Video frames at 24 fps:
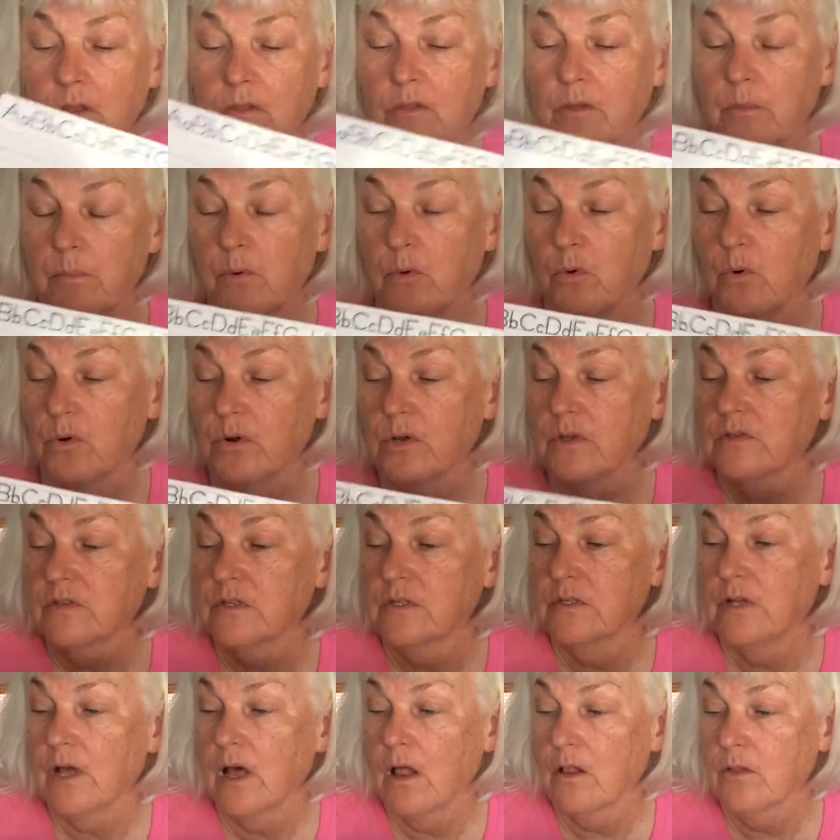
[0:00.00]
The board is
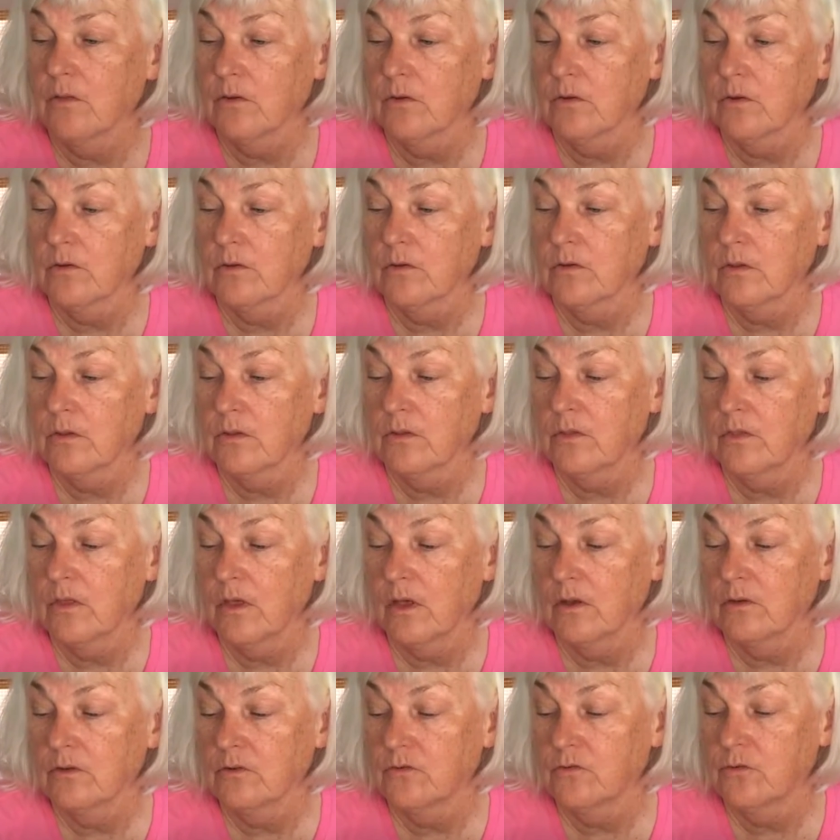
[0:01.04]
$1.
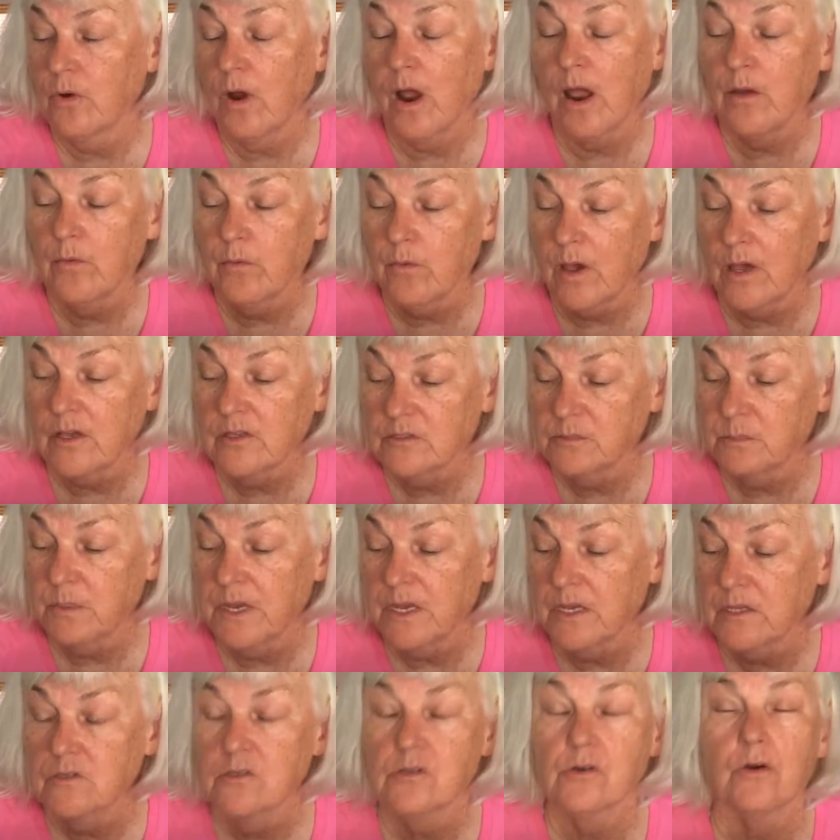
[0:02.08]
The dry erase
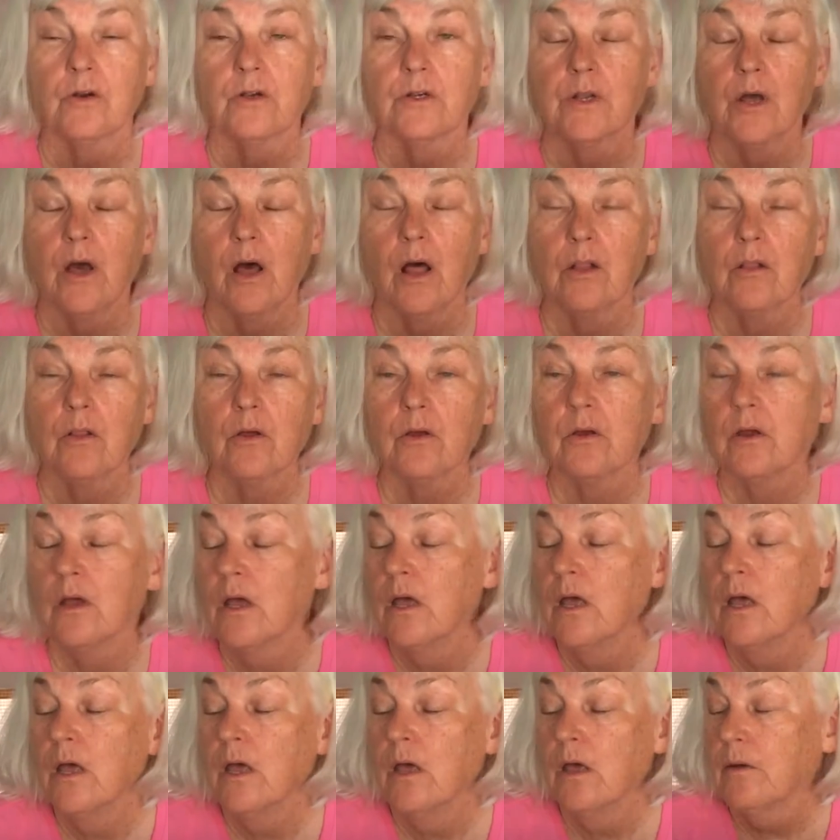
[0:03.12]
pens are $1.
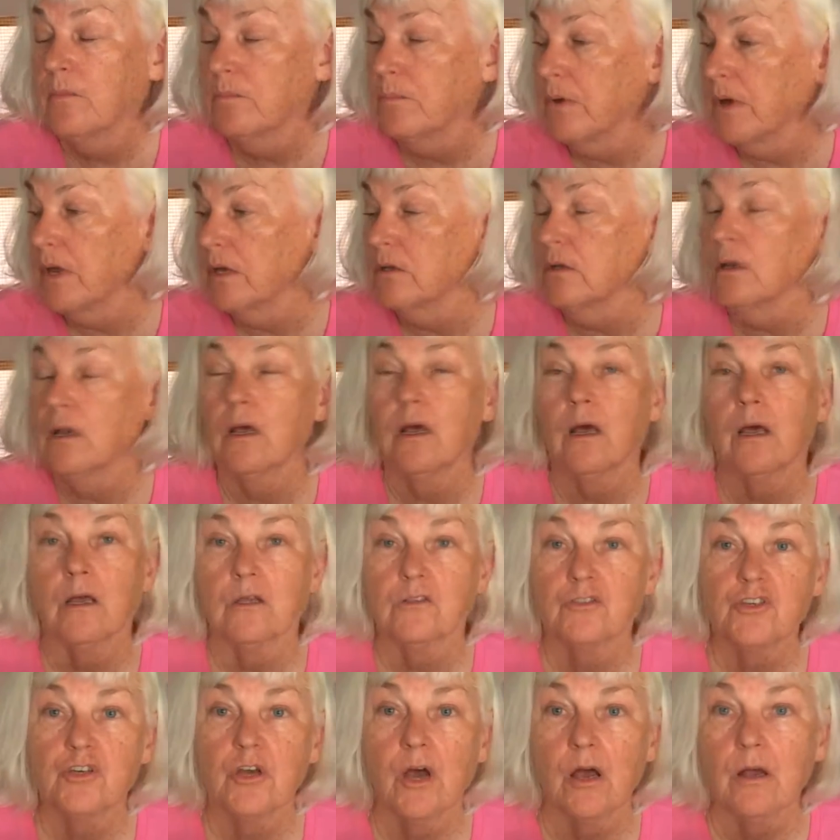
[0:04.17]
But
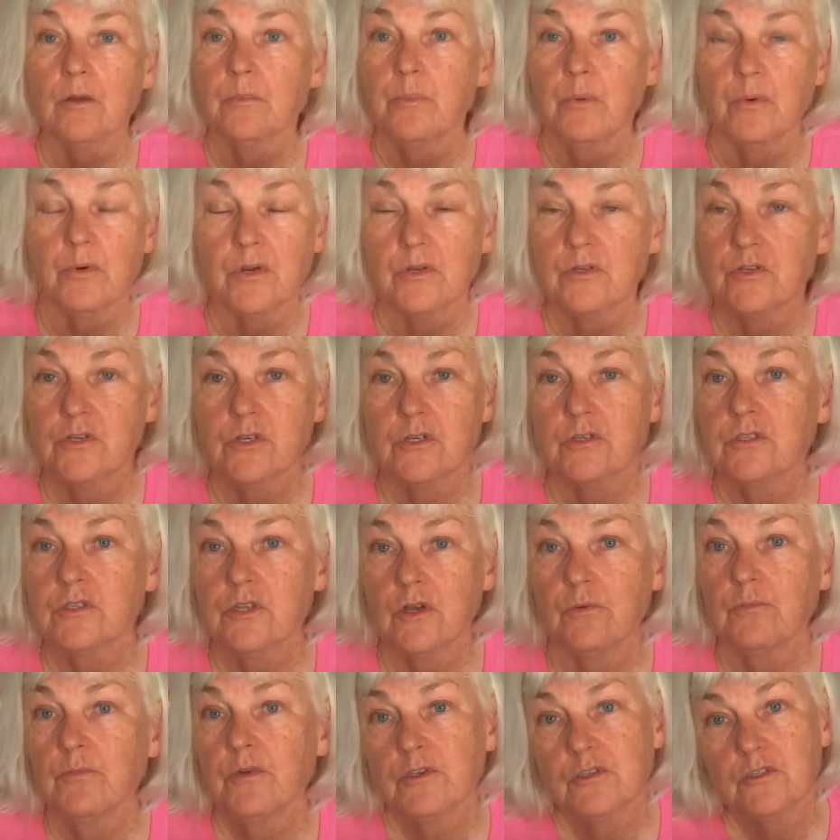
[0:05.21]
a chalkboard is just
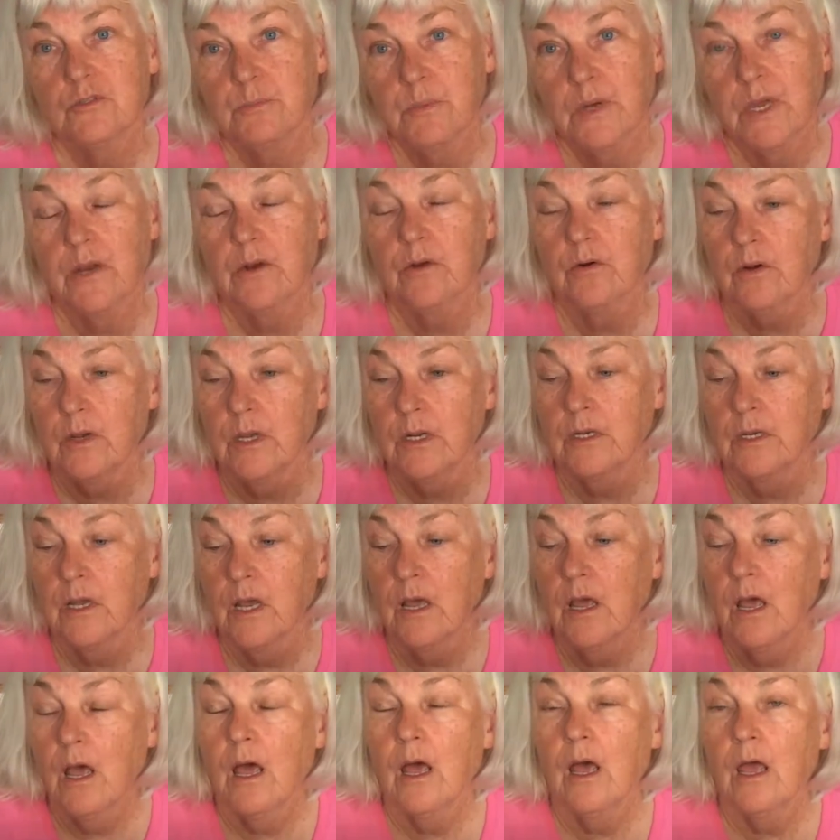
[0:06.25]
so much better,
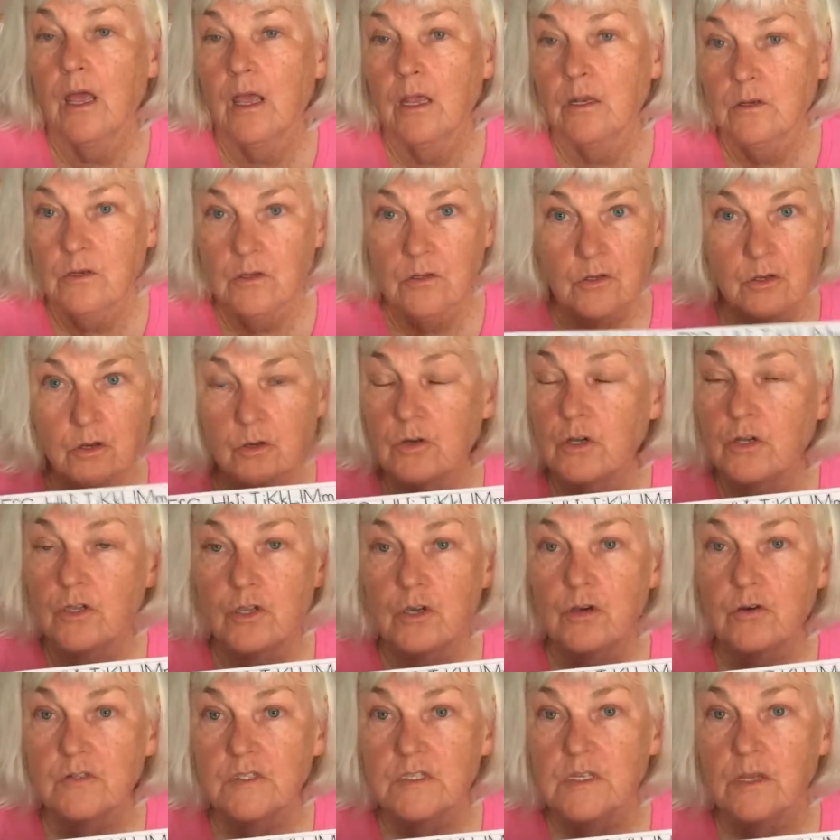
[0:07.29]
and you can
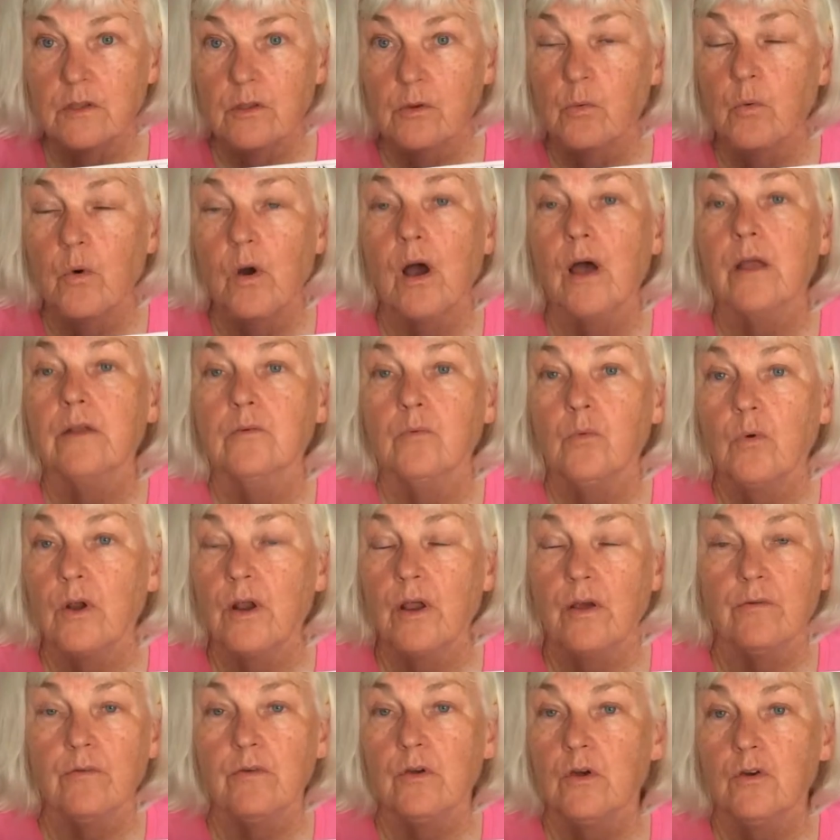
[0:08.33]
use either one,
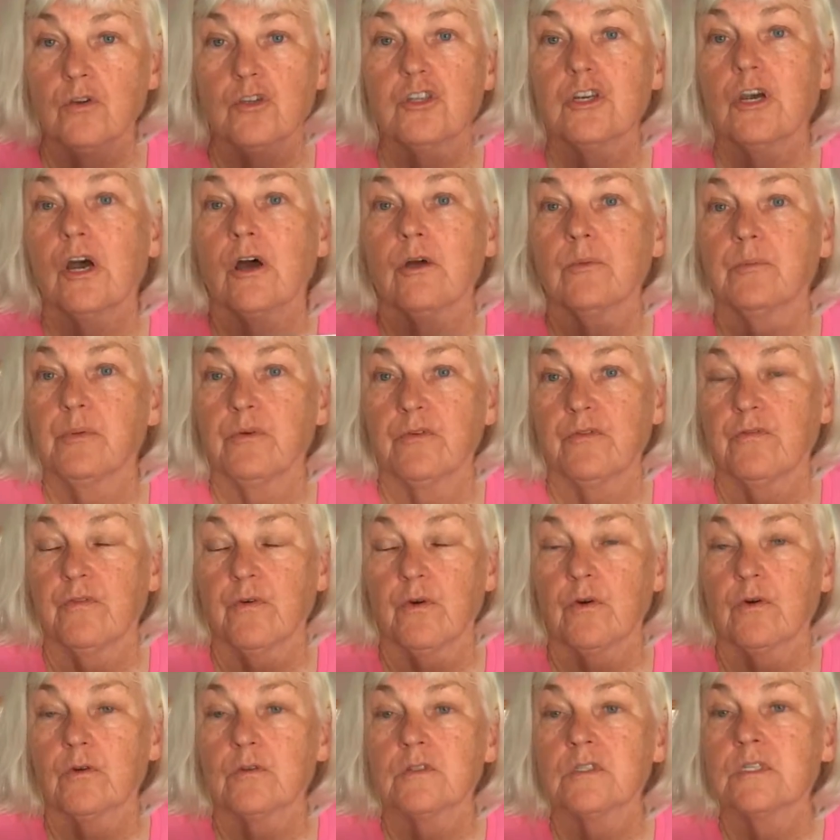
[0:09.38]
whatever your child
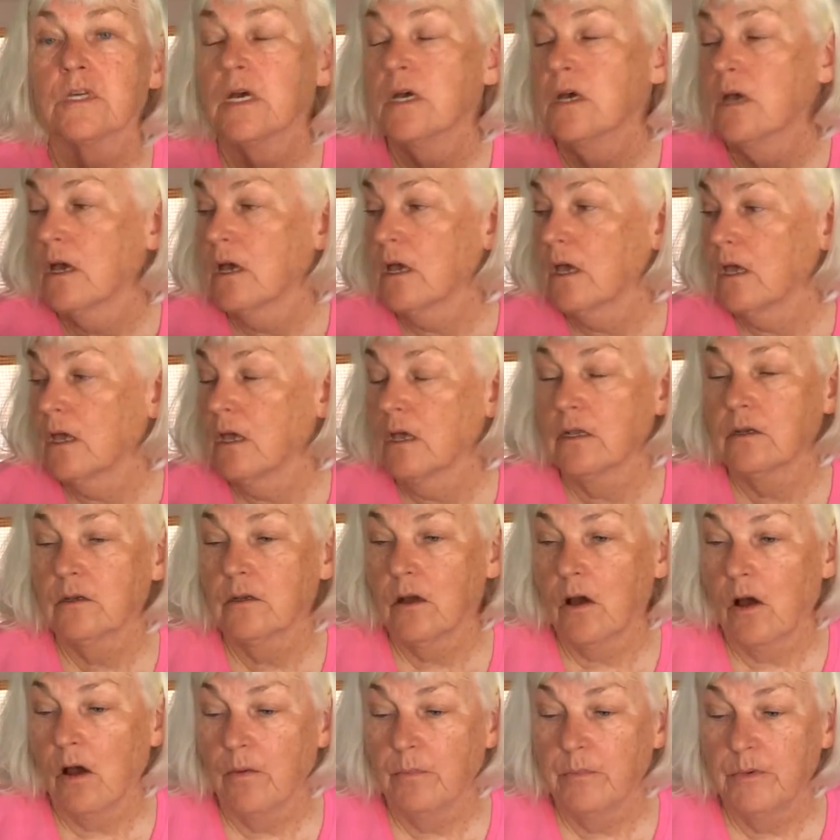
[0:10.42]
prefers.
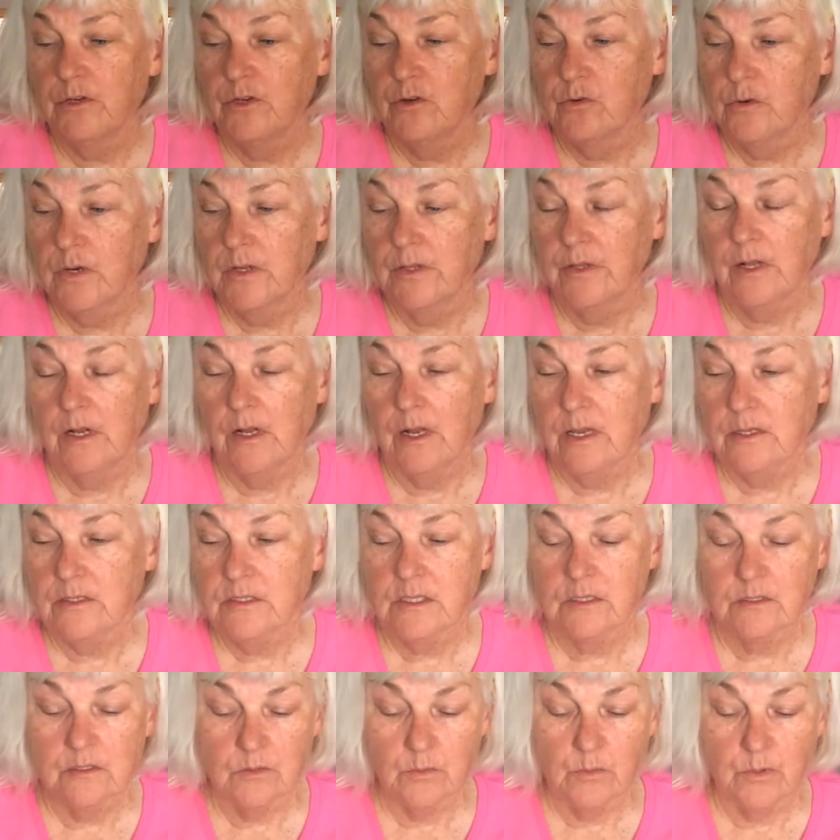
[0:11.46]
And I'll be doing the
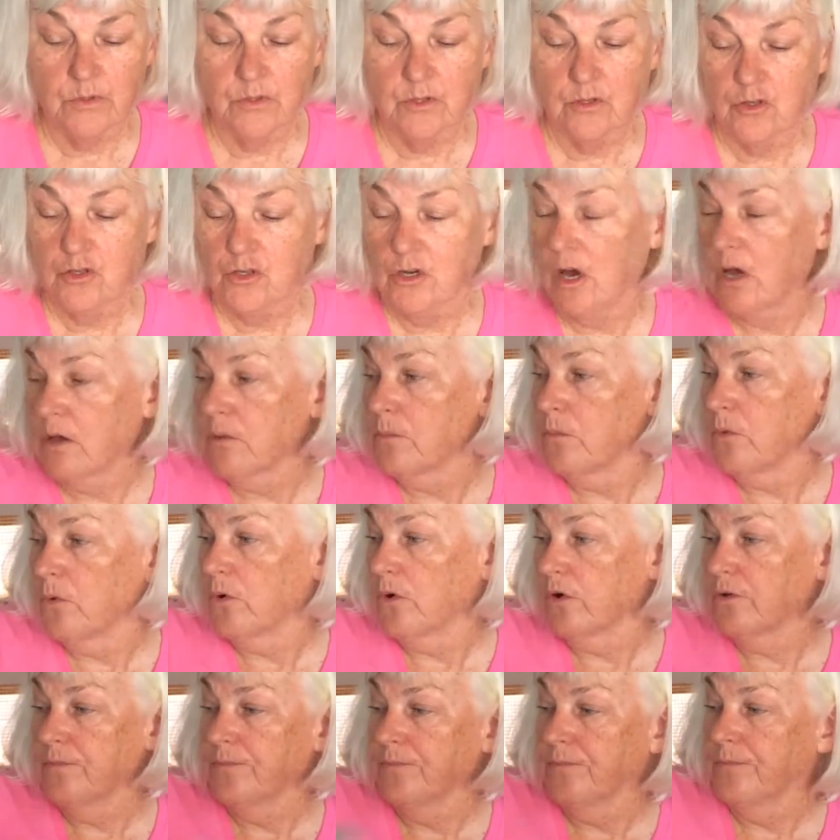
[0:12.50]
lessons with the
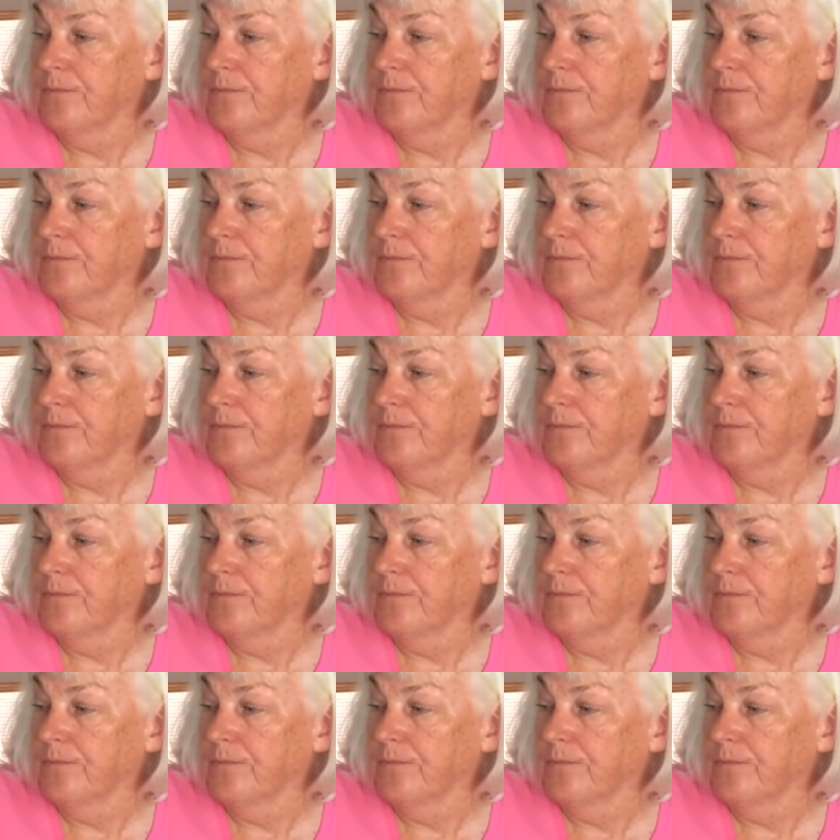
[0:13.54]
chalkboard.